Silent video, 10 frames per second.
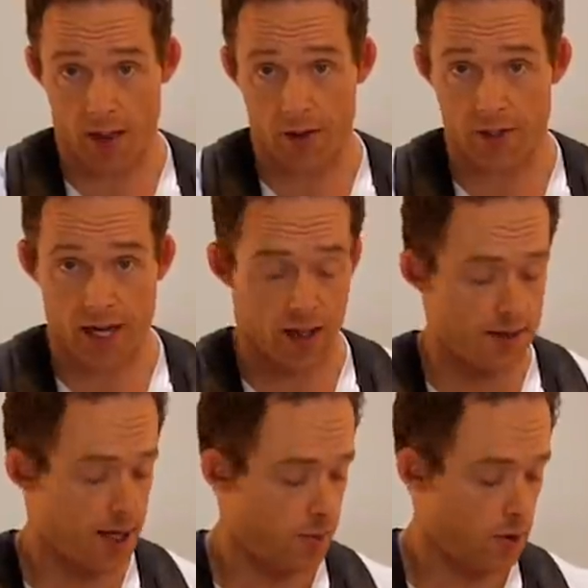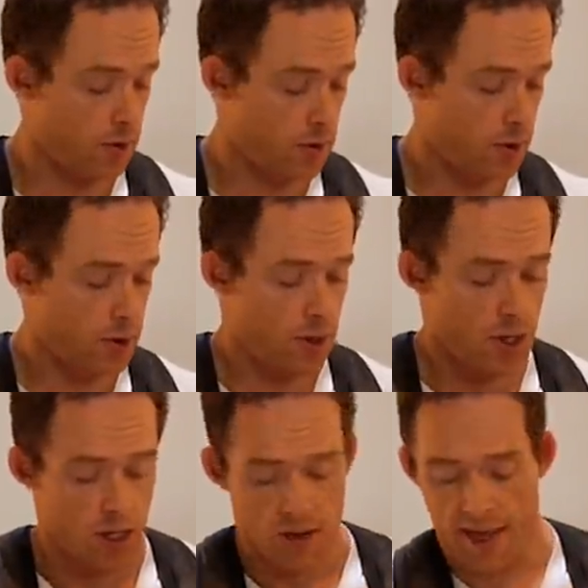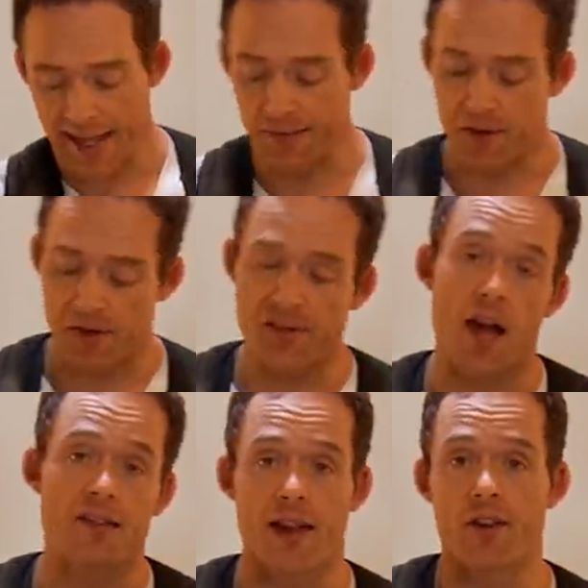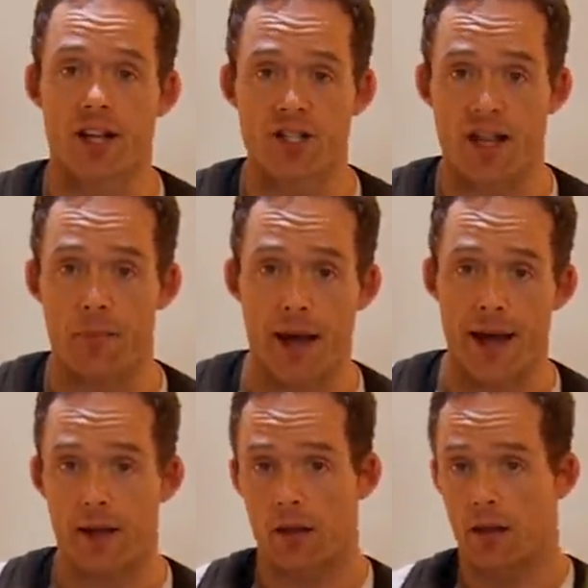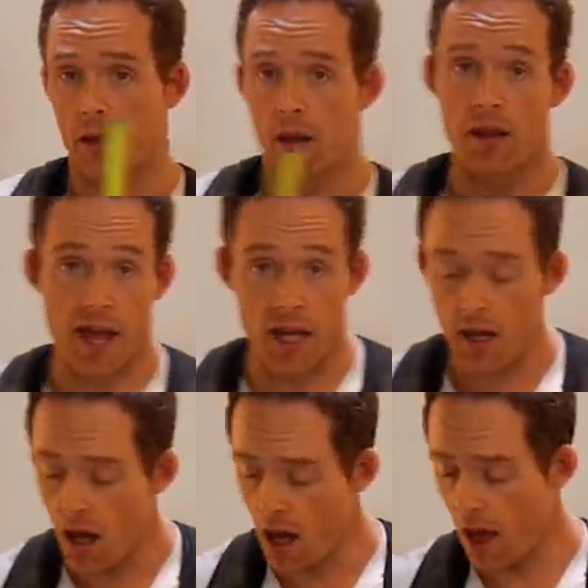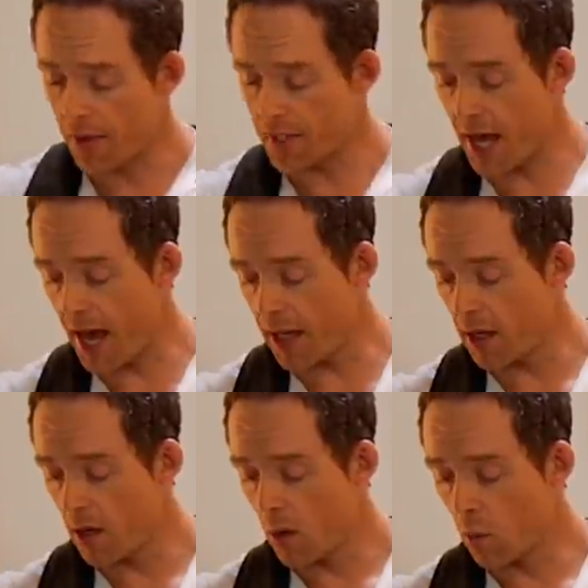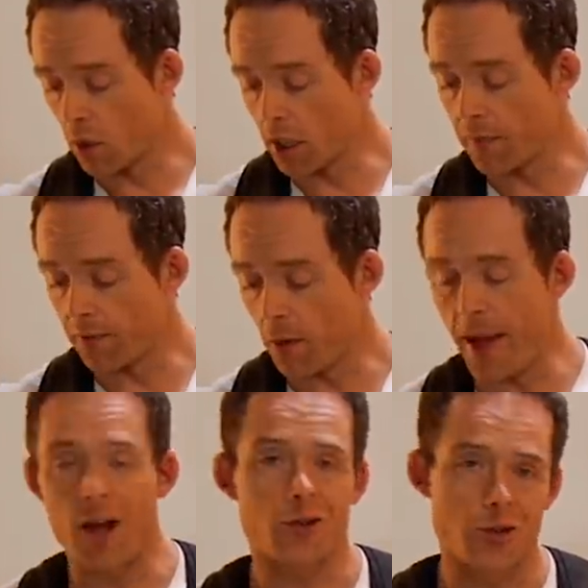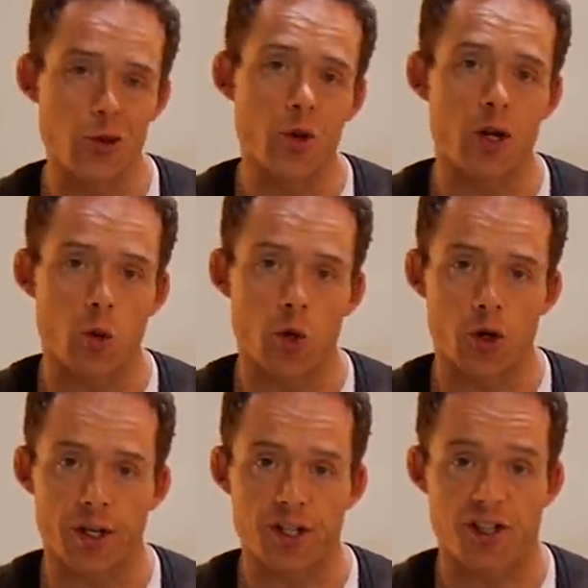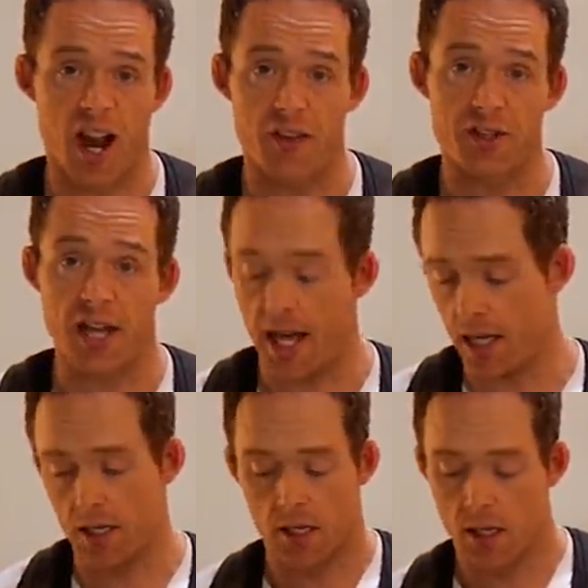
on the underside of the table. That gives us a seven inch setback. Then on either side, we're looking for about two and a quarter inches on either side.